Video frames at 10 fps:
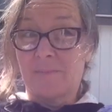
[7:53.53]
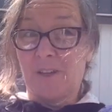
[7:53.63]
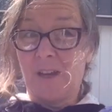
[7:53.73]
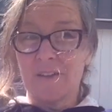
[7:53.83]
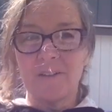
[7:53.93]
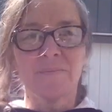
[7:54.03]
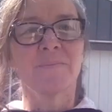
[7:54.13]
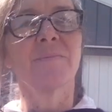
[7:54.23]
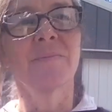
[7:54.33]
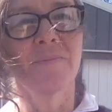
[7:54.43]
Got it?
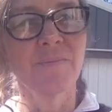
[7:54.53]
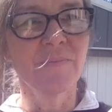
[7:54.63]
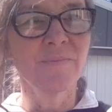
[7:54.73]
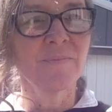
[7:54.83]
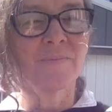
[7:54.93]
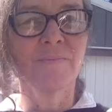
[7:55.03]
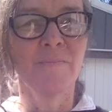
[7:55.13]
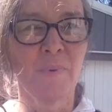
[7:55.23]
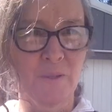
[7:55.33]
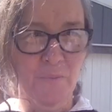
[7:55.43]

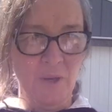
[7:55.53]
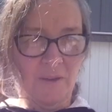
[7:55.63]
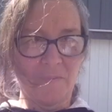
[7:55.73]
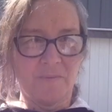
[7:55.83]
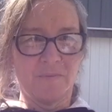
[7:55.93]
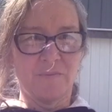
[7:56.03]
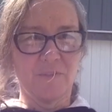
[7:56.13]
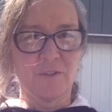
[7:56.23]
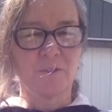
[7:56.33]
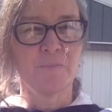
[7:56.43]
By the way,
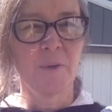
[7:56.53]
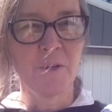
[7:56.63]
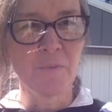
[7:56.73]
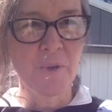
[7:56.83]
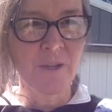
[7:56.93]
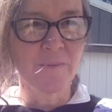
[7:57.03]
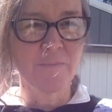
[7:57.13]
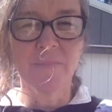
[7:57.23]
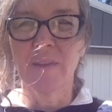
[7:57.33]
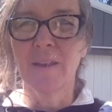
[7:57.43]
your Spirit Week
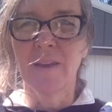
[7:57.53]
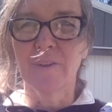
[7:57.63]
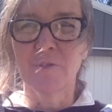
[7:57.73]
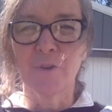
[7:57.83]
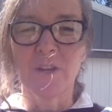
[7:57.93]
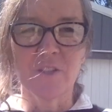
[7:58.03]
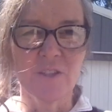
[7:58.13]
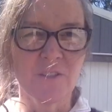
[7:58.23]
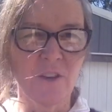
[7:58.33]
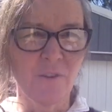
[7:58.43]

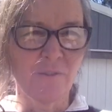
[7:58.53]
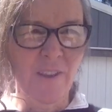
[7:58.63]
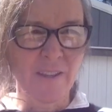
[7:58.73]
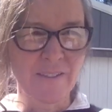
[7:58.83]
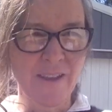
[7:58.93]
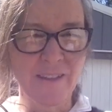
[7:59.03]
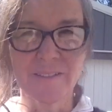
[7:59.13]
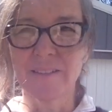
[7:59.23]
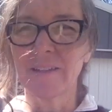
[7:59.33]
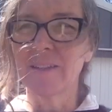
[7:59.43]
creations are
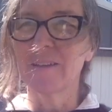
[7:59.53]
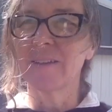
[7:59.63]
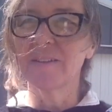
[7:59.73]
fantastic.